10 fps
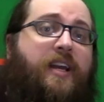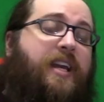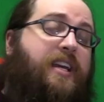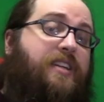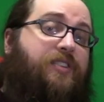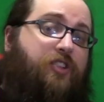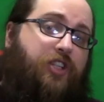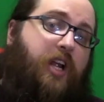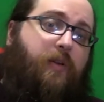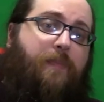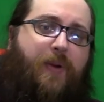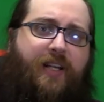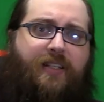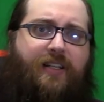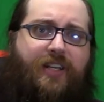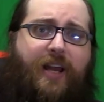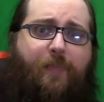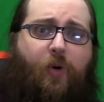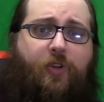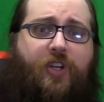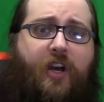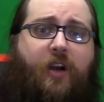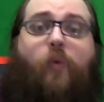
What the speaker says: is cherry-picked examples,